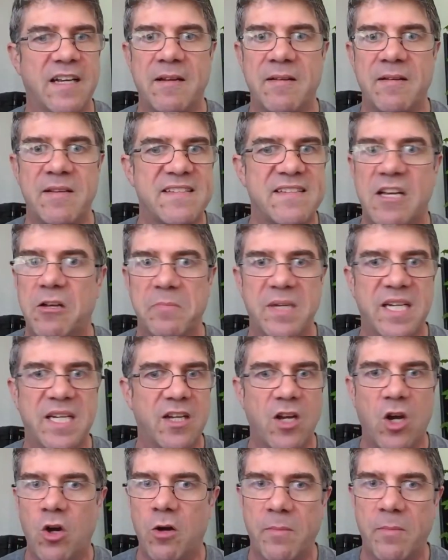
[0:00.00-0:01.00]
I it's helped
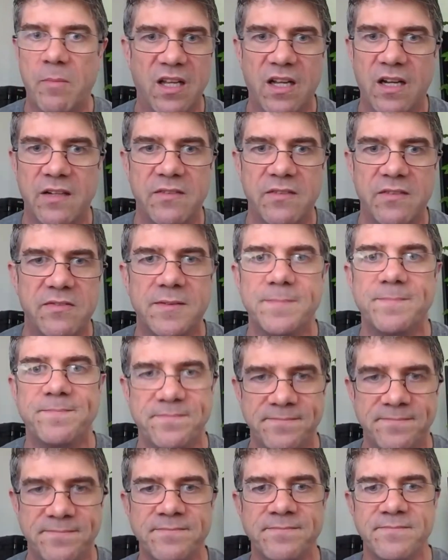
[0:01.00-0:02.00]
me all my life.
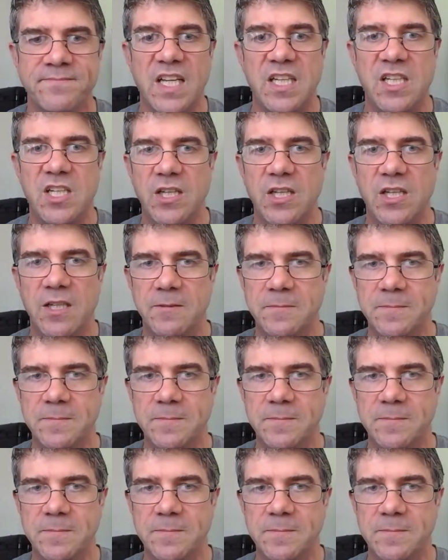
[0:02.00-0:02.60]
Thank you. Thank